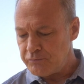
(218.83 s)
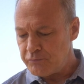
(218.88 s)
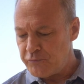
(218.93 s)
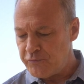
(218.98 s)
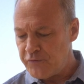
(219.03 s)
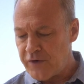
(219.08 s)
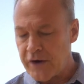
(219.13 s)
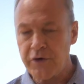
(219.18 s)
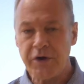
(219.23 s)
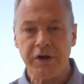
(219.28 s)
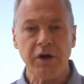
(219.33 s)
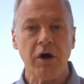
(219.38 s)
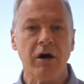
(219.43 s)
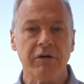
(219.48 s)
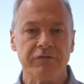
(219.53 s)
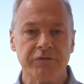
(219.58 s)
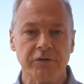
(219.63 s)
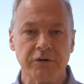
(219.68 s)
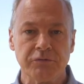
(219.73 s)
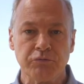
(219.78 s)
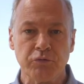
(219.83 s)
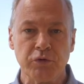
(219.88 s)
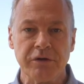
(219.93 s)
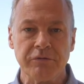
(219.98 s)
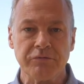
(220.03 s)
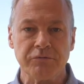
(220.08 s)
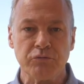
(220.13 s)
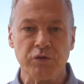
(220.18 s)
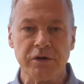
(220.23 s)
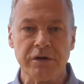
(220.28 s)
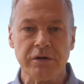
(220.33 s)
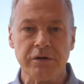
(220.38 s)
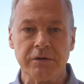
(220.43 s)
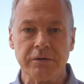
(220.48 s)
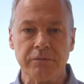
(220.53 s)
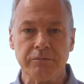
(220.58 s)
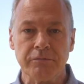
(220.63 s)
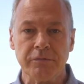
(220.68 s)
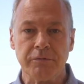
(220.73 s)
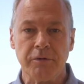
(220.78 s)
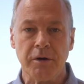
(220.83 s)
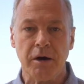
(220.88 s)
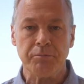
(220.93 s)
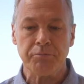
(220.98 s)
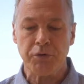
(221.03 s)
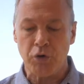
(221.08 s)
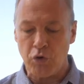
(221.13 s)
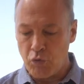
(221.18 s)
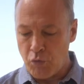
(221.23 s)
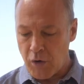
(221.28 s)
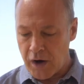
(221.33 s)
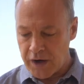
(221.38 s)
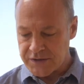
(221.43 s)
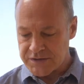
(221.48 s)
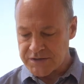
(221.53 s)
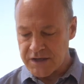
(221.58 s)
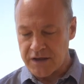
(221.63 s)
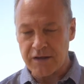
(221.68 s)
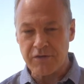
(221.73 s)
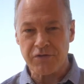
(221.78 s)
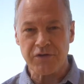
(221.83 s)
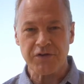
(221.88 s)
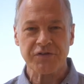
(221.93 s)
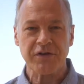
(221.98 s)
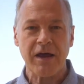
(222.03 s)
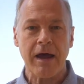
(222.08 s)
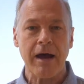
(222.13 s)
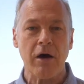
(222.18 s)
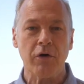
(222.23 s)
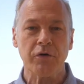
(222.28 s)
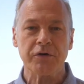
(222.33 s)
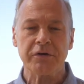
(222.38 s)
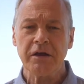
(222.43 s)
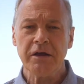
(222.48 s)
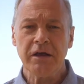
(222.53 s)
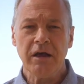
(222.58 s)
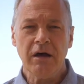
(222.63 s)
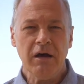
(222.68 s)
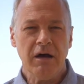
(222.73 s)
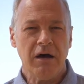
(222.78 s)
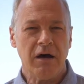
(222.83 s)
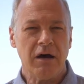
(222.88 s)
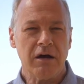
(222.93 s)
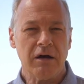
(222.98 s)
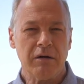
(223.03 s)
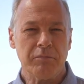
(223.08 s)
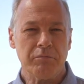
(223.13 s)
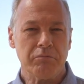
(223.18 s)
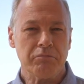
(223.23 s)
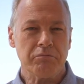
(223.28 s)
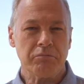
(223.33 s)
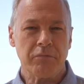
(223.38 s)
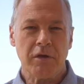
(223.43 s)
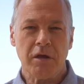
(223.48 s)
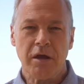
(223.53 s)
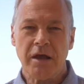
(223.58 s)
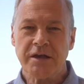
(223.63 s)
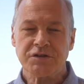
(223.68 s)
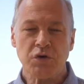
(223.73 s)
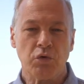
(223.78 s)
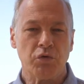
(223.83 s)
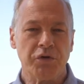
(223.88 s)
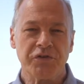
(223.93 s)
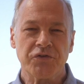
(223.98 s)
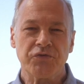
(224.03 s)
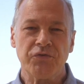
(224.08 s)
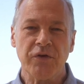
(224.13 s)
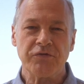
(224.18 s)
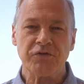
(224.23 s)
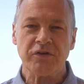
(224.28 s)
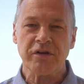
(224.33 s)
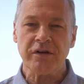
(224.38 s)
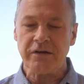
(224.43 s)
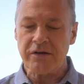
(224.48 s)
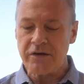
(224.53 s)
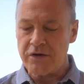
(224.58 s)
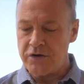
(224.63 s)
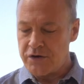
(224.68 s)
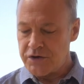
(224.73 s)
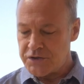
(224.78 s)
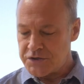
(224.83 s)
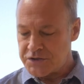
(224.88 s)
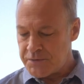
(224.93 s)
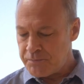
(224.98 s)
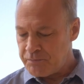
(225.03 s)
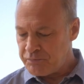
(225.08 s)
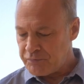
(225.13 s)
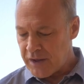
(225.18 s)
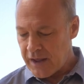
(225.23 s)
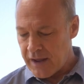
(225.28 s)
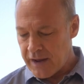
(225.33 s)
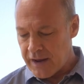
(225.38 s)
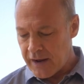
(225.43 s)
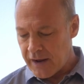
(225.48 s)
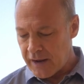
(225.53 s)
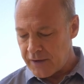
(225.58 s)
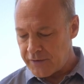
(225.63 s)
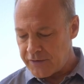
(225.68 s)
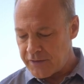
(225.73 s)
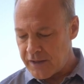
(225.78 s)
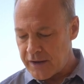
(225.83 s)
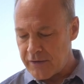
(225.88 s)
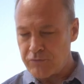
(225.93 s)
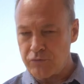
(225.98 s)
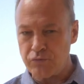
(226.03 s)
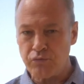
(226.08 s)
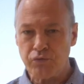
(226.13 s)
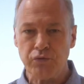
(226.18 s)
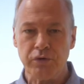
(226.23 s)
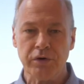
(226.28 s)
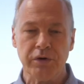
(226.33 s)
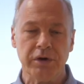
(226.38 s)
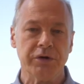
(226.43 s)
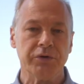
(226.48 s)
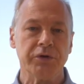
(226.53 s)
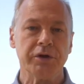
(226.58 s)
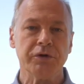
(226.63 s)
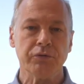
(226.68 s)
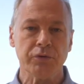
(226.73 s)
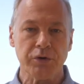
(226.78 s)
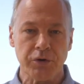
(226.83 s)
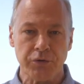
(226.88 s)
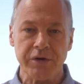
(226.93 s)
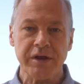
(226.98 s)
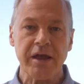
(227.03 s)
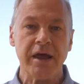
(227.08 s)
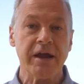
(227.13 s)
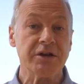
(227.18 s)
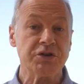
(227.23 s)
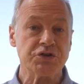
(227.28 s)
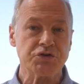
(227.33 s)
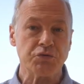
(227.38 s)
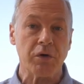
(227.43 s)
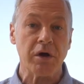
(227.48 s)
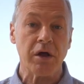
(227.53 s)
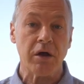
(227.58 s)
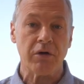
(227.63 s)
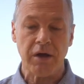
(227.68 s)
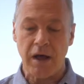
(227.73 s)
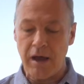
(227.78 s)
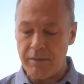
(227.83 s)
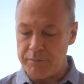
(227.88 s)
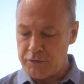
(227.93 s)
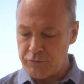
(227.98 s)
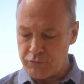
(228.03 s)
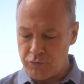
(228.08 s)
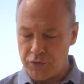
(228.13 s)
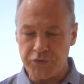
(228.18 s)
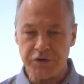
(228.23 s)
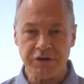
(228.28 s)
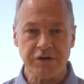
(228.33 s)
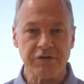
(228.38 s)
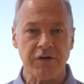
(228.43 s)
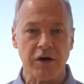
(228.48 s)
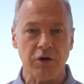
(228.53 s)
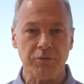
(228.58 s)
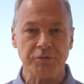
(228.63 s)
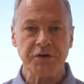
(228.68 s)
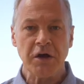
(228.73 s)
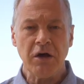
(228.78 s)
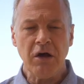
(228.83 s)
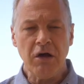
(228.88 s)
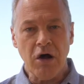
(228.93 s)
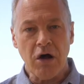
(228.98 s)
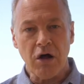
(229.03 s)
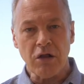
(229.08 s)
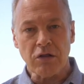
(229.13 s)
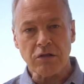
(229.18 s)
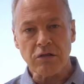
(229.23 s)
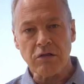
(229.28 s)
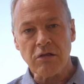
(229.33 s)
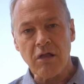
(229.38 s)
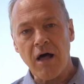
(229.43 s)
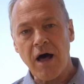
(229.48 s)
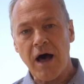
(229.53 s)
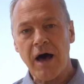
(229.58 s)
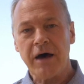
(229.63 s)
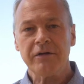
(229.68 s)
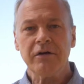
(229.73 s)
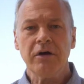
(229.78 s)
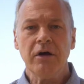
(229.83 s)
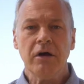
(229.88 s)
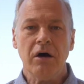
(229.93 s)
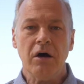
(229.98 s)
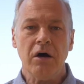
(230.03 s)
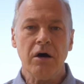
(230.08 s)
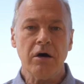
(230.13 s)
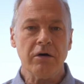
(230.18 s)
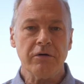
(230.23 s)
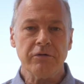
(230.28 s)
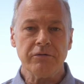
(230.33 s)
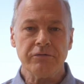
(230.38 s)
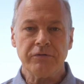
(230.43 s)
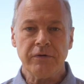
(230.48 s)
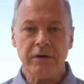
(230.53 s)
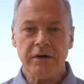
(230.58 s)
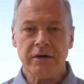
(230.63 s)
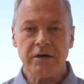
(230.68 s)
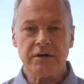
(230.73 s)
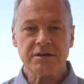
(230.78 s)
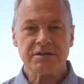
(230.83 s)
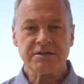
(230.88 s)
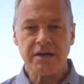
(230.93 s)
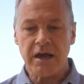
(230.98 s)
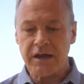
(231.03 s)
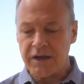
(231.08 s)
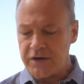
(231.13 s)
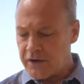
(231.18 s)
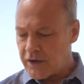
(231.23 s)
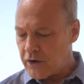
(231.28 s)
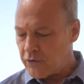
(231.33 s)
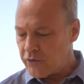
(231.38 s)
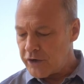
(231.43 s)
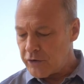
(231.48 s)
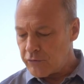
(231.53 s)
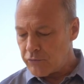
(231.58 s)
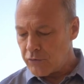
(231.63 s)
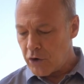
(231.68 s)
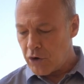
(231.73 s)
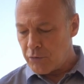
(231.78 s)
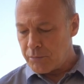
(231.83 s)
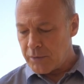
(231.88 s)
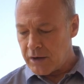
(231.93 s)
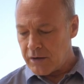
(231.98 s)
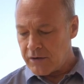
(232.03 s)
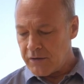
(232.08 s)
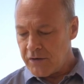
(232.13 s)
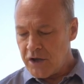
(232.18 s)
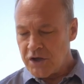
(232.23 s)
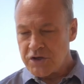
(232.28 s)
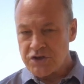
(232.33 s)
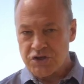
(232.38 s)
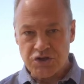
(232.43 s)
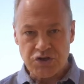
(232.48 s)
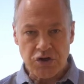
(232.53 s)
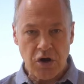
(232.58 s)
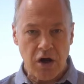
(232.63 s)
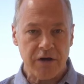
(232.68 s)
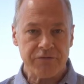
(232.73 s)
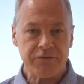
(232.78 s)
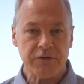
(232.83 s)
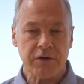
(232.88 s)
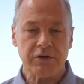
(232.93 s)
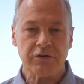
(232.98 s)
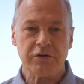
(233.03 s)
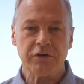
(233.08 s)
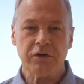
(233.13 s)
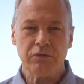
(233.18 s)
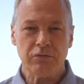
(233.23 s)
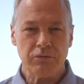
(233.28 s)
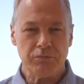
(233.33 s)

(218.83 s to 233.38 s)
very often we pull wines like this out as old as 15 years, and they've really aged well. I mean, really developed a lot of secondary aroma, softened,